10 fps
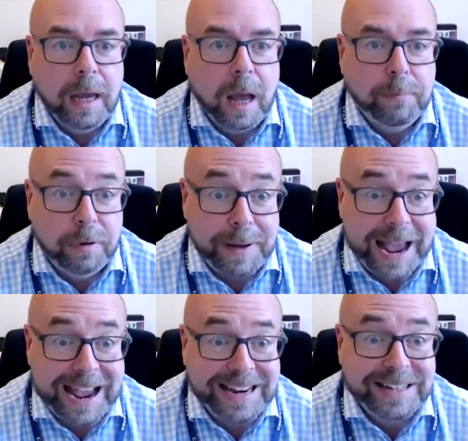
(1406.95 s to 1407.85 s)

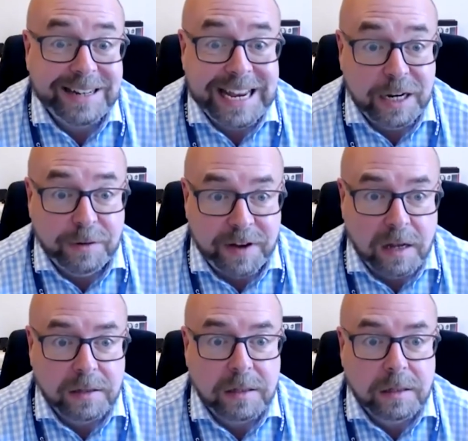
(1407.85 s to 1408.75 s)
prepared in
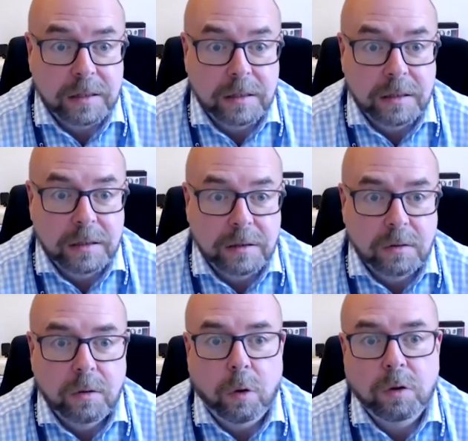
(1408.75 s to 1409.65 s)
advance
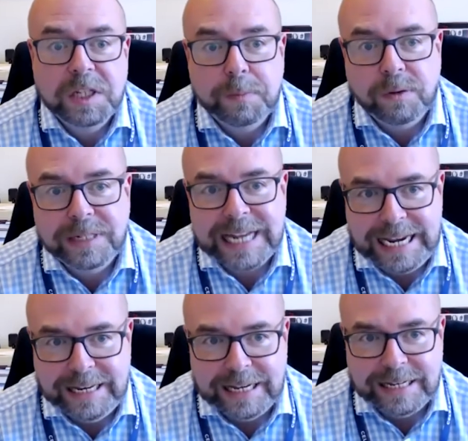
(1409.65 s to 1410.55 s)
or
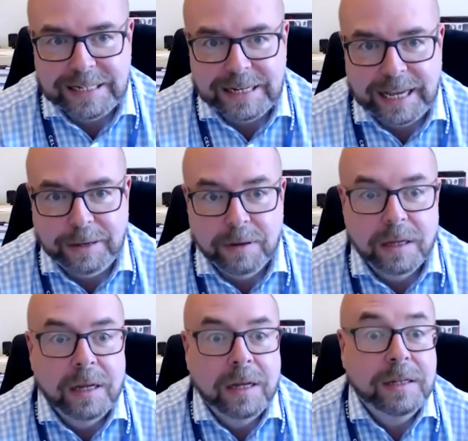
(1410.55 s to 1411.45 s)
spontaneously.
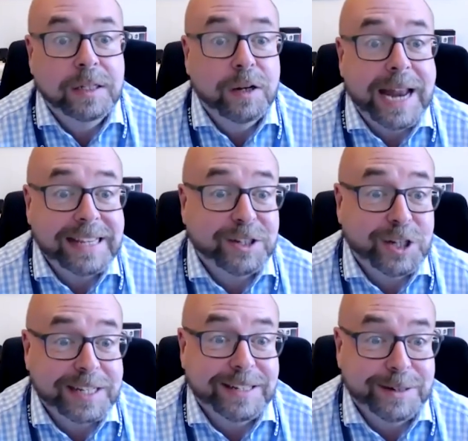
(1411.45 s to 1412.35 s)
So let's
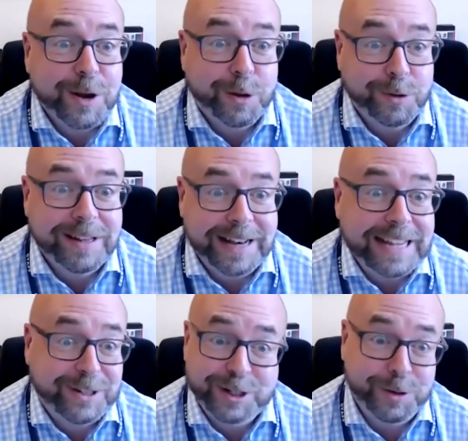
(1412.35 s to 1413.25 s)
just
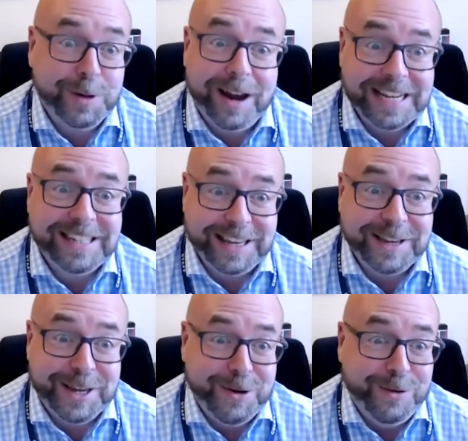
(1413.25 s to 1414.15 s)
do an
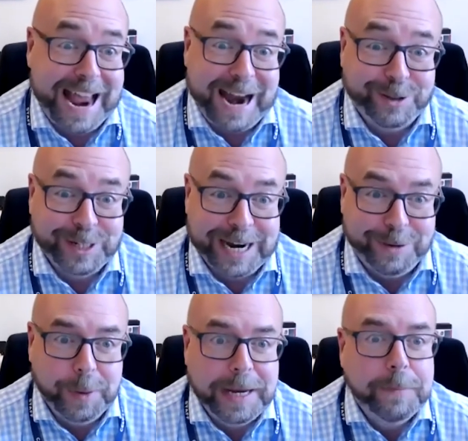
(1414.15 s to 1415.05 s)
ICQ now, shall
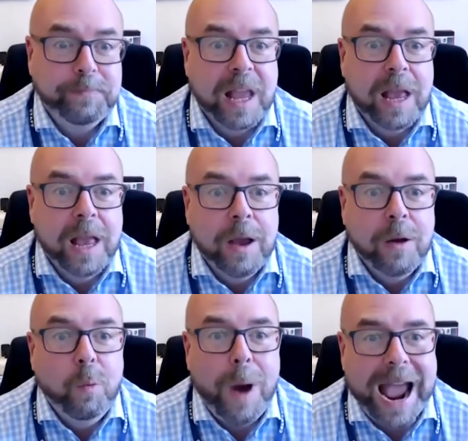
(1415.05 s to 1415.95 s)
we?
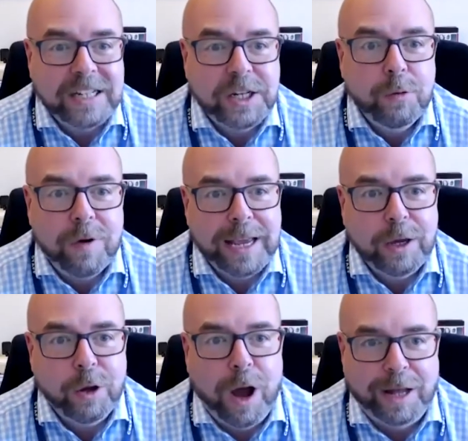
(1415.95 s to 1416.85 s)
Where do you write
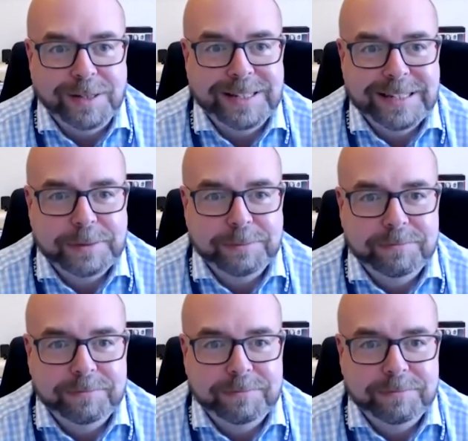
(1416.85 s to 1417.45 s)
your answers?